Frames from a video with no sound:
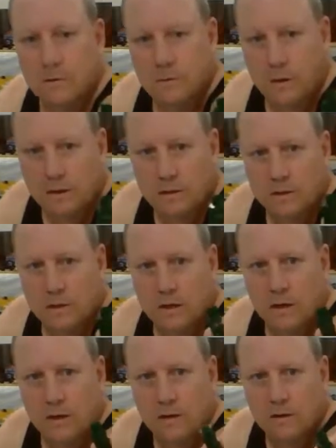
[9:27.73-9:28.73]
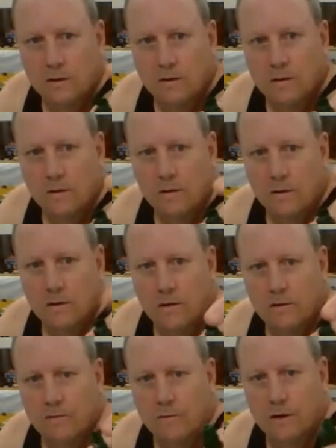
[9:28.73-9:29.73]
Well, it's the
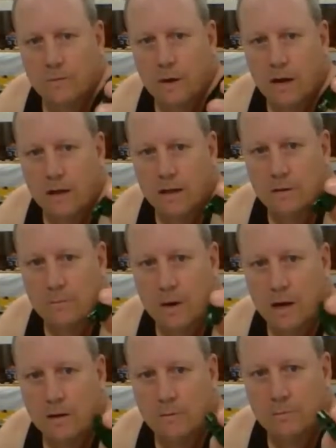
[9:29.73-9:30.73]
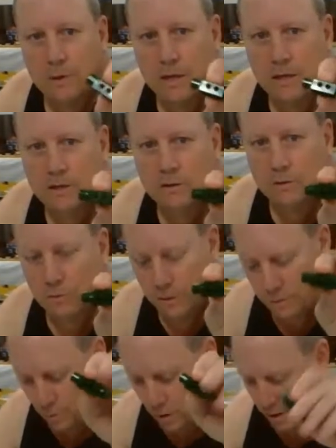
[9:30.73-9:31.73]
female and the male piece
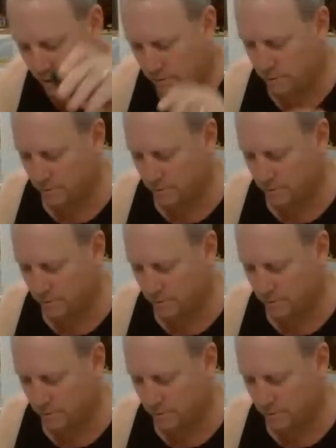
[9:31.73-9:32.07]
all in one.